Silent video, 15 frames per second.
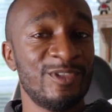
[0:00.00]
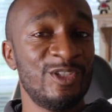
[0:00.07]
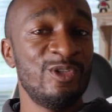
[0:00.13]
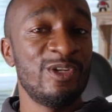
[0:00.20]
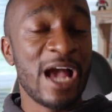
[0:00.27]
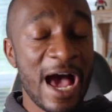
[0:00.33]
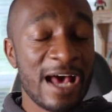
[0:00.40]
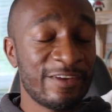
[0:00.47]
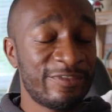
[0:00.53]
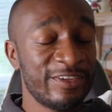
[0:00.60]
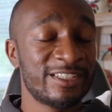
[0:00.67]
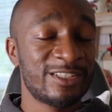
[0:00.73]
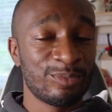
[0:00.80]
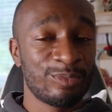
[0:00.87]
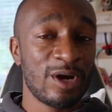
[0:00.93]
You gotta
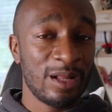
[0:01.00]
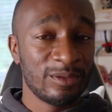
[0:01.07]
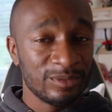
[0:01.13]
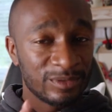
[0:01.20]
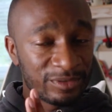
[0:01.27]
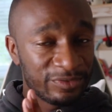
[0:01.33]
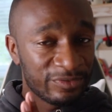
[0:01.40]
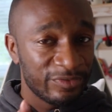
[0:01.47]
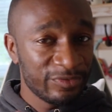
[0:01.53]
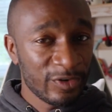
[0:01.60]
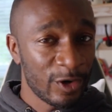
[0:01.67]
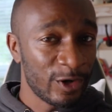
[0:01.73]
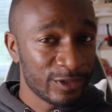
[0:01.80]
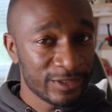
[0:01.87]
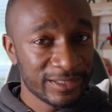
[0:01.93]
fix the problems
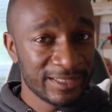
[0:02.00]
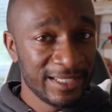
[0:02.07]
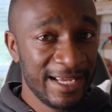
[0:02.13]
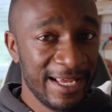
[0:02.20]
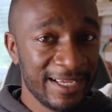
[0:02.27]
first.